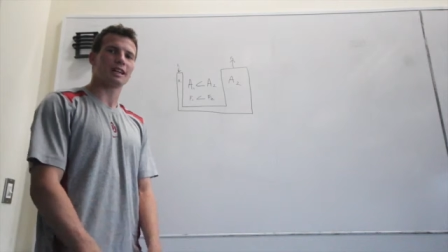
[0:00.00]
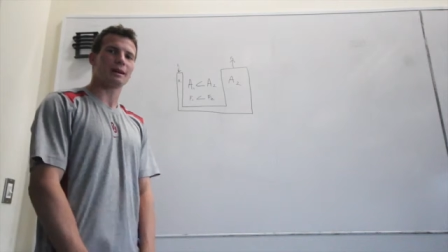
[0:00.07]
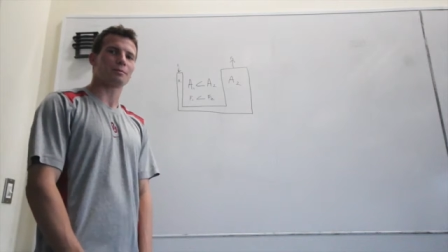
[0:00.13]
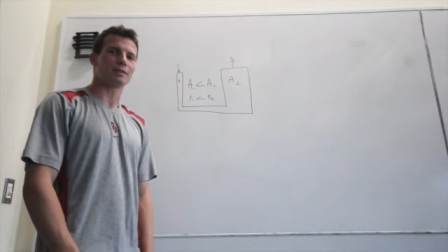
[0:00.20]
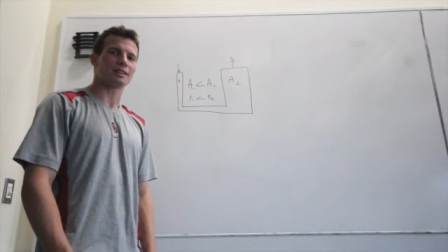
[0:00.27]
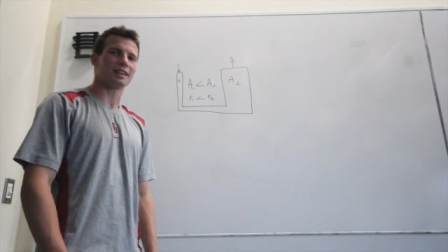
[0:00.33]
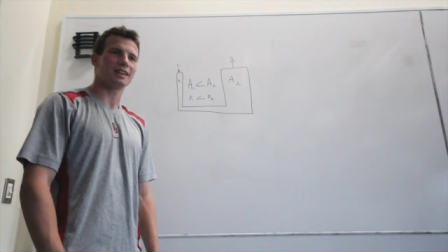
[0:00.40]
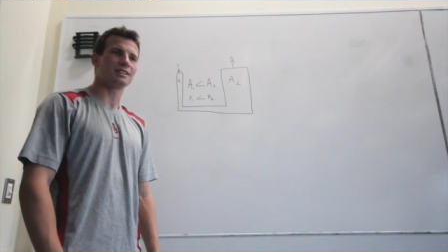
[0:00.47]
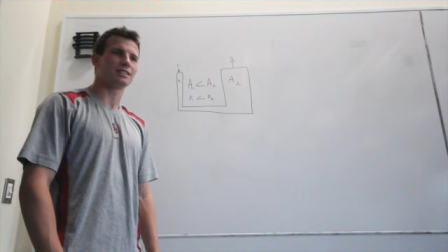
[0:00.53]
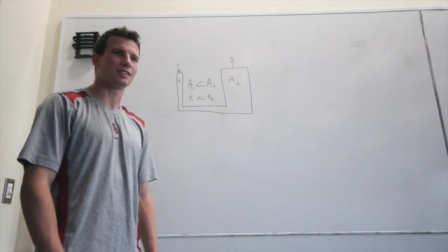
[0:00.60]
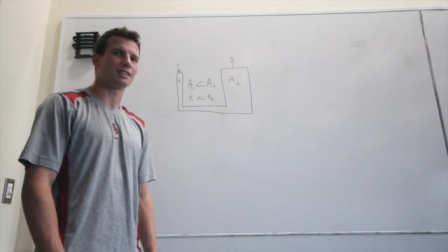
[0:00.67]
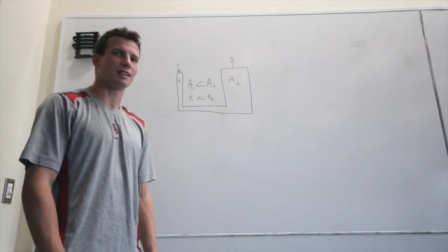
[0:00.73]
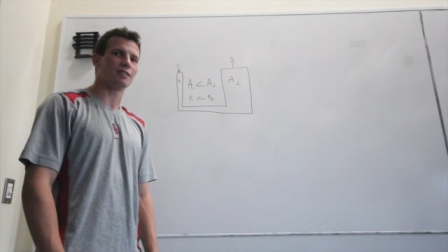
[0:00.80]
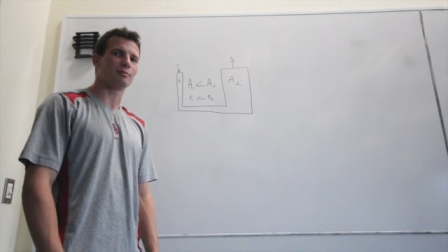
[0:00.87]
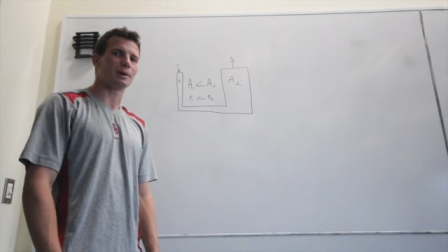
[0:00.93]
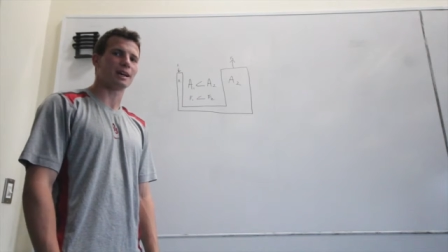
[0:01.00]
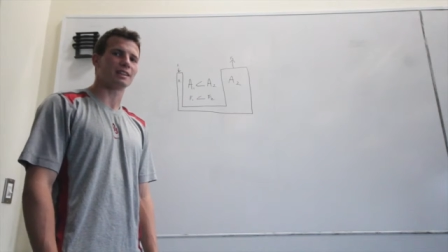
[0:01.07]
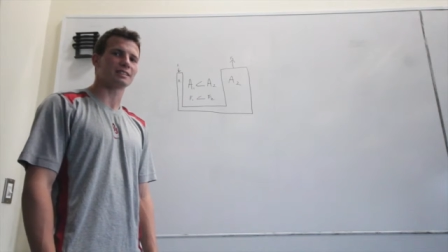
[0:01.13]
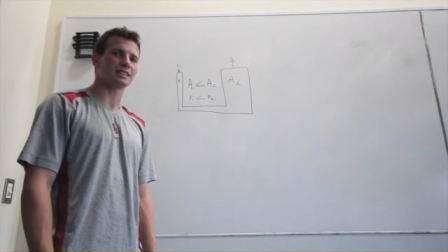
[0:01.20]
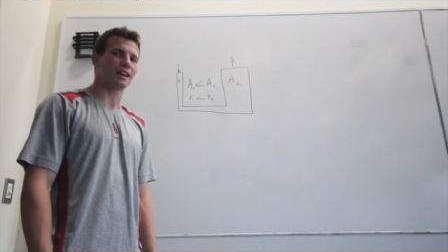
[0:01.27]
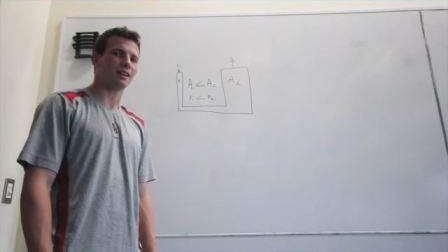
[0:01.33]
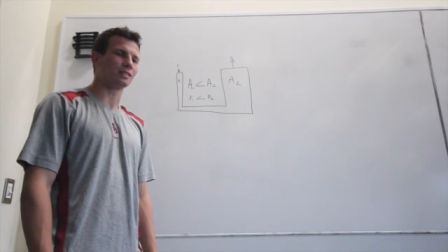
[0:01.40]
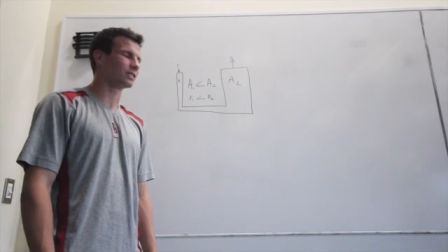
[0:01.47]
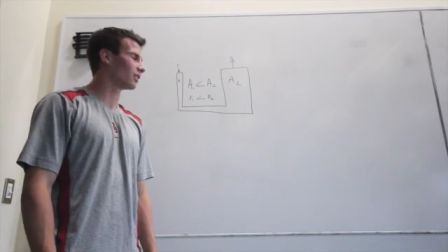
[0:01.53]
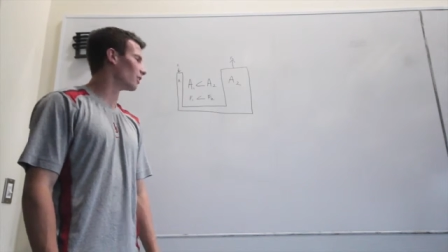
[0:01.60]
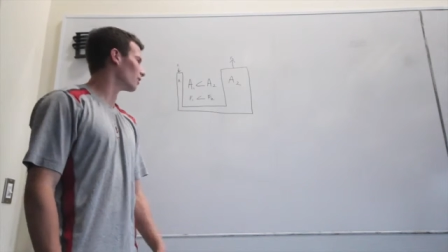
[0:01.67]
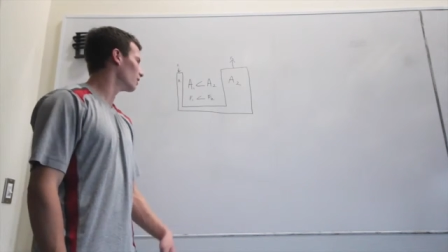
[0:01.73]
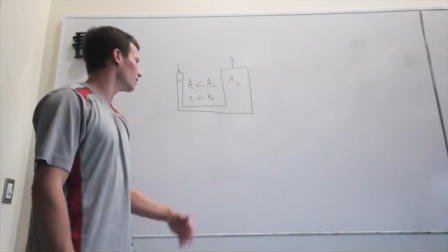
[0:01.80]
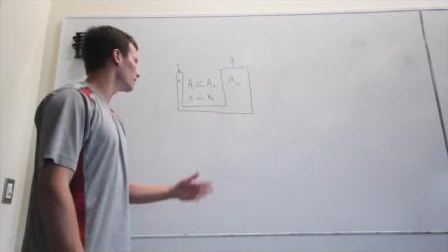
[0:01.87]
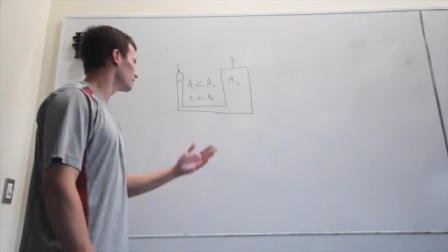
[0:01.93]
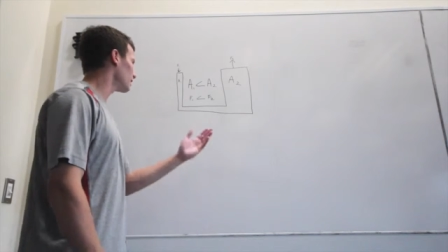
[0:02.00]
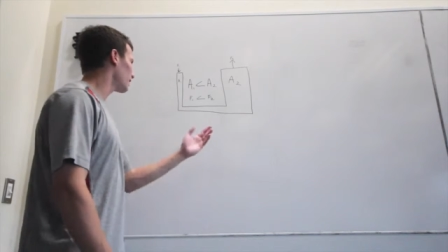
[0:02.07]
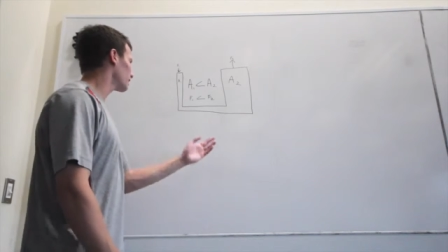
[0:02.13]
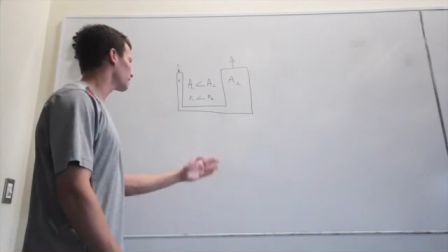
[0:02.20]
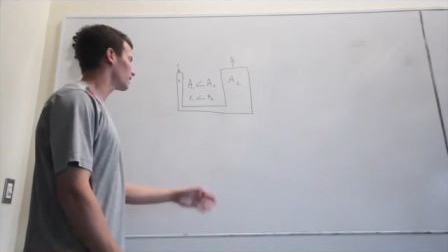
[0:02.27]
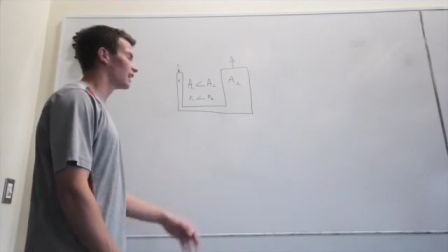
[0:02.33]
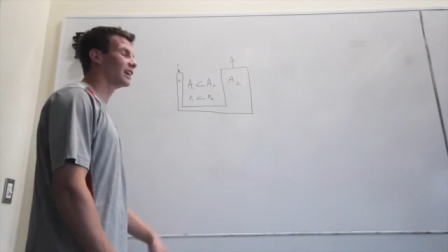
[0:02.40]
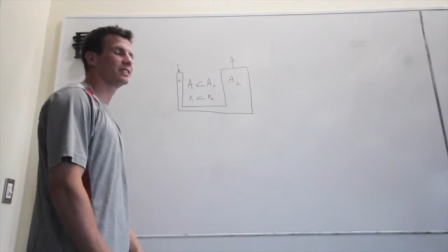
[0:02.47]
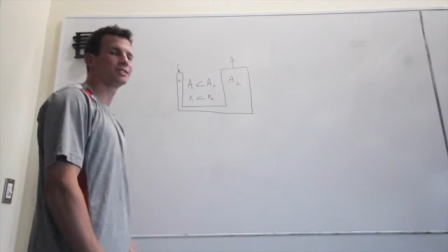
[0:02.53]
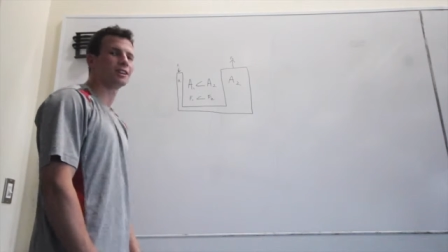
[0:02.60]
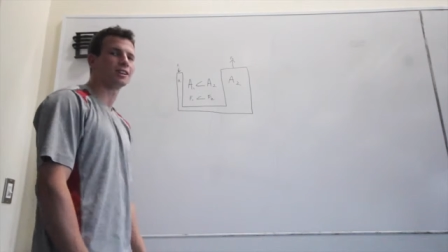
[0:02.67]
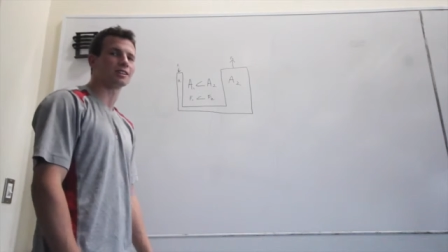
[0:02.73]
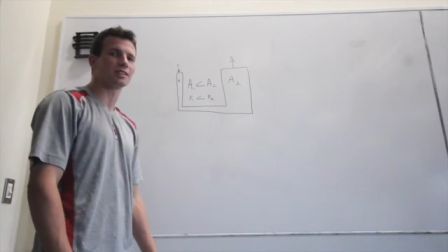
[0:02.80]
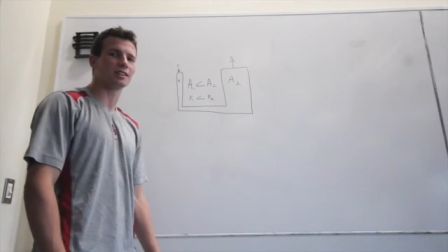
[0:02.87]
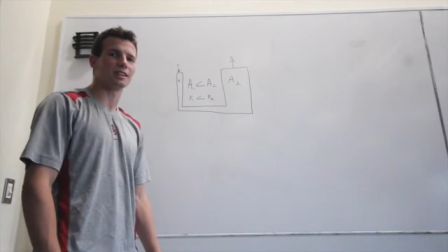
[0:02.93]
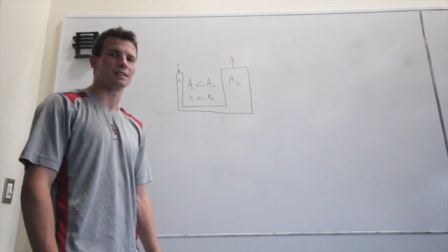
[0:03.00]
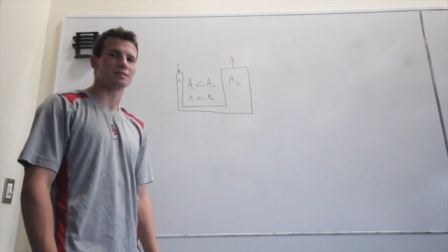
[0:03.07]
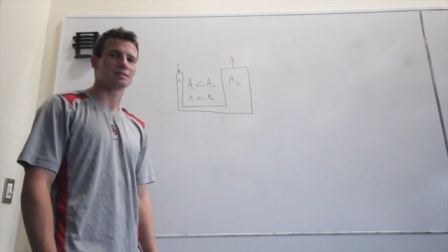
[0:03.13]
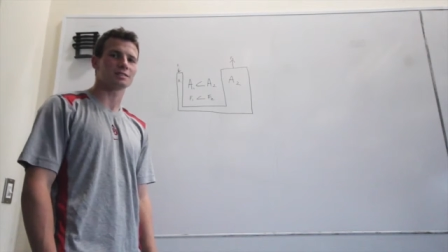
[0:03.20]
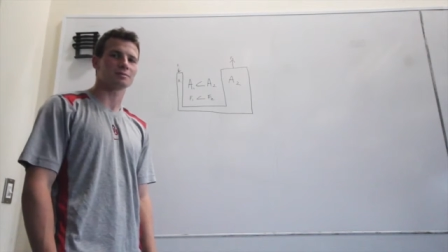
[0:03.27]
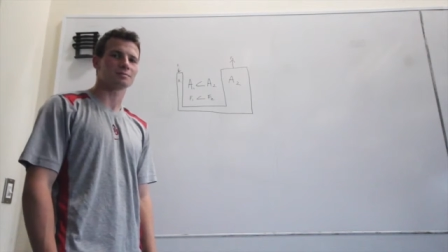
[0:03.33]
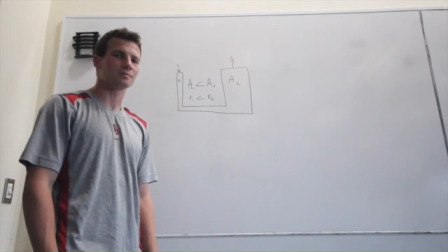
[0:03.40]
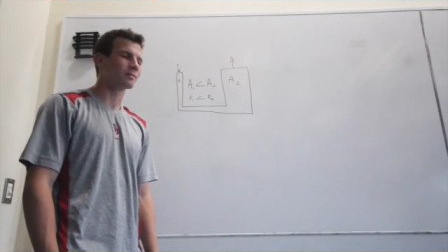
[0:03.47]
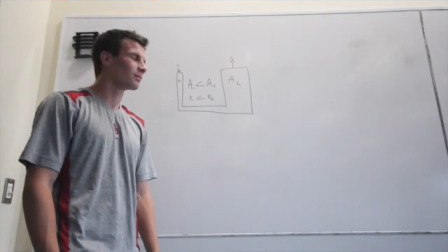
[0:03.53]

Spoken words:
application of Pascal's law is actually hydraulic lifts.